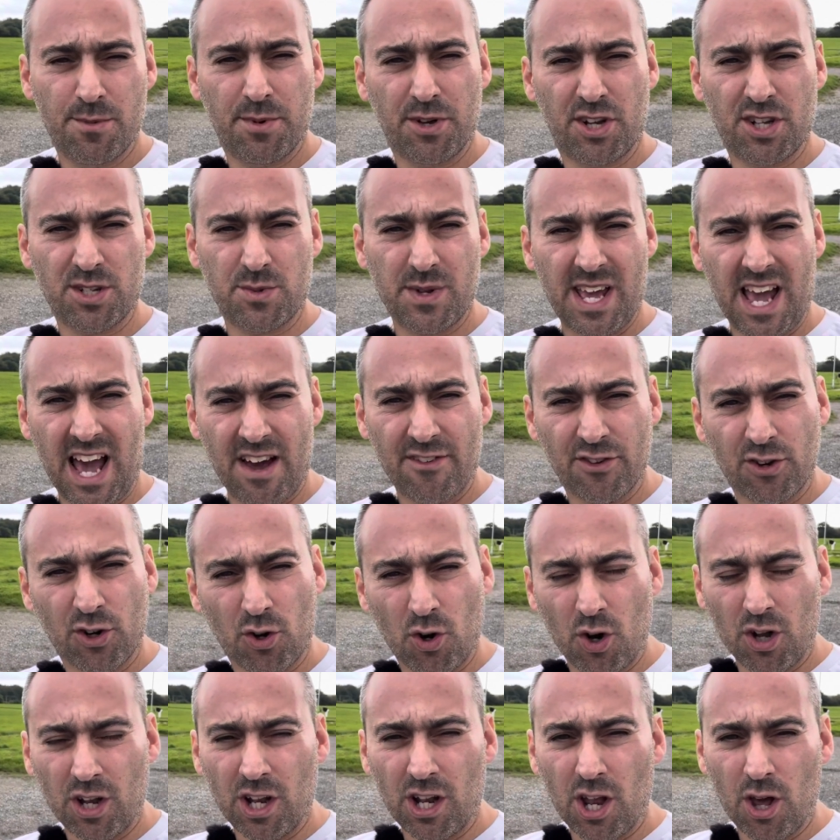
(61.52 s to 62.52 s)
because we haven't
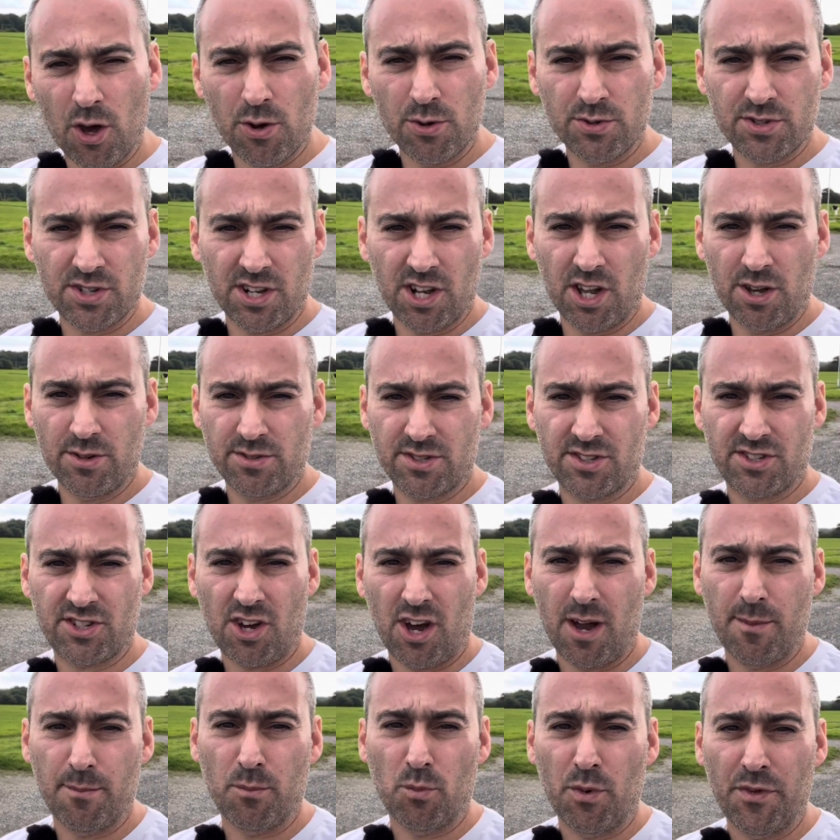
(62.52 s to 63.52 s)
got loads and loads of
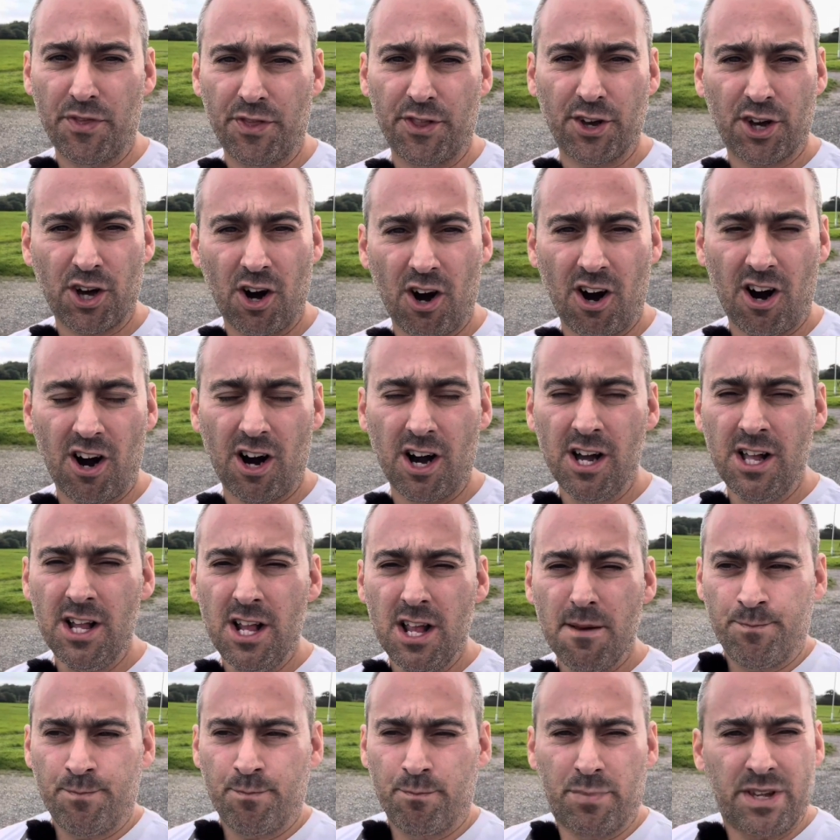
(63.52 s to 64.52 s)
time with the car.
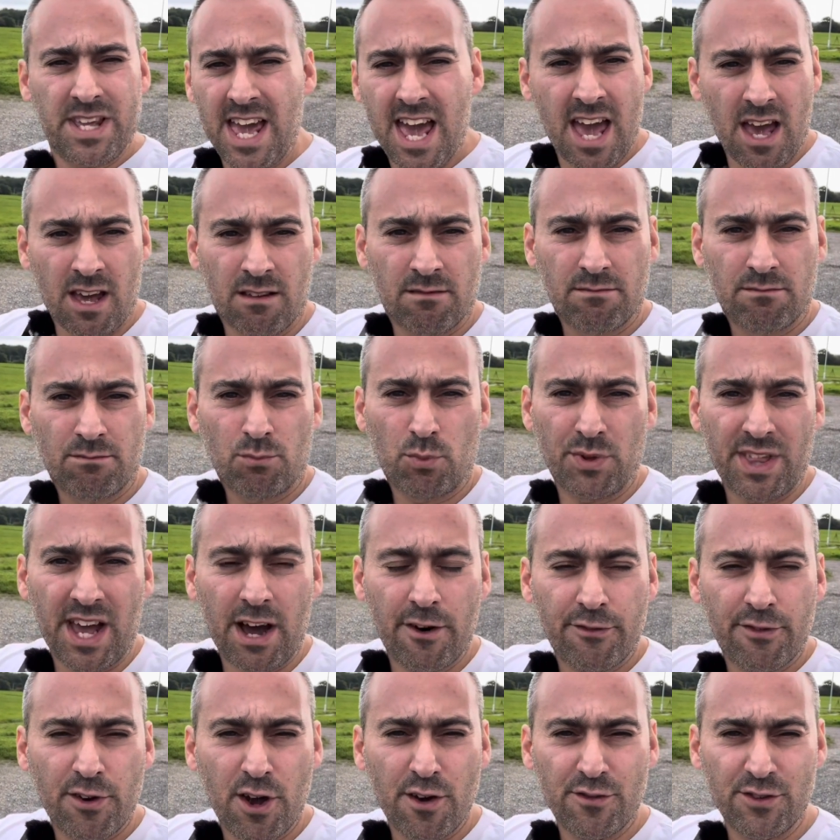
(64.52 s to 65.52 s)
But yeah,
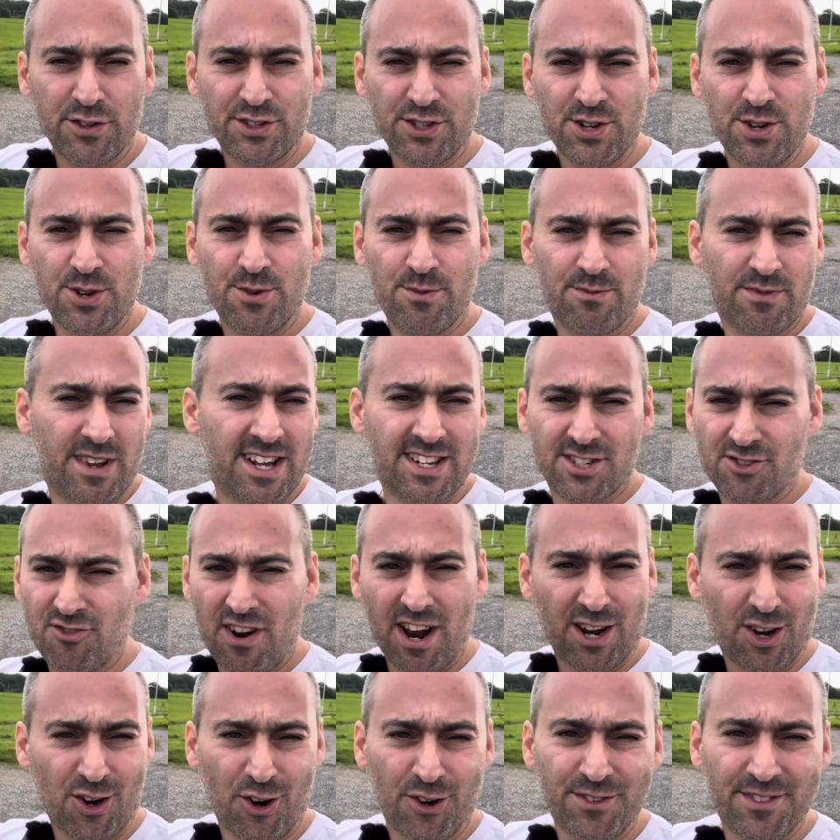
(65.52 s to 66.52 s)
without further ado, let's
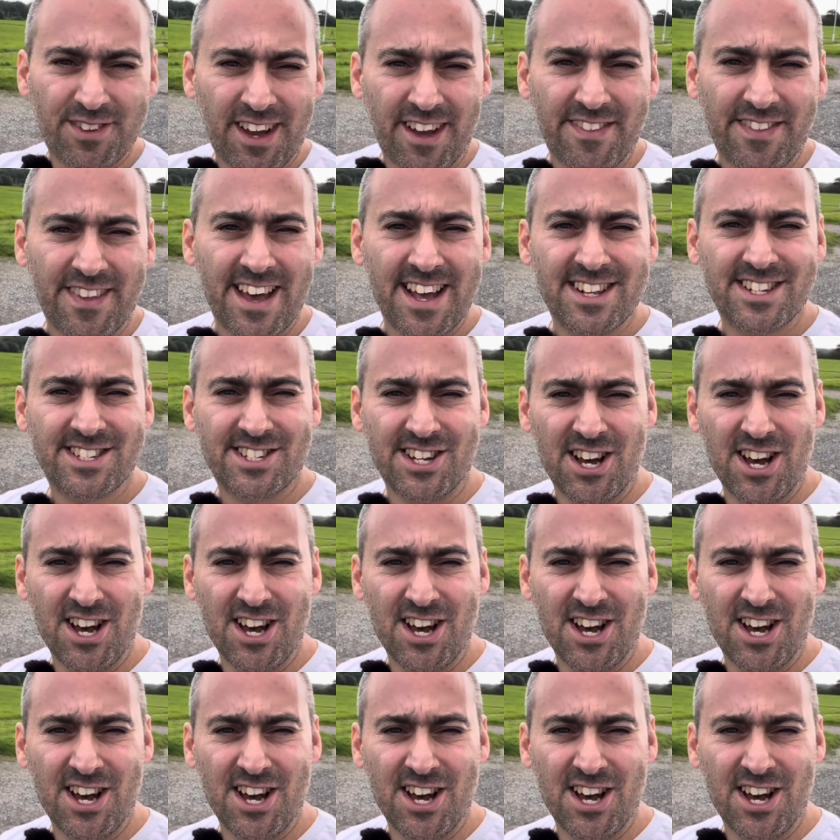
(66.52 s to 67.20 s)
crack on and let's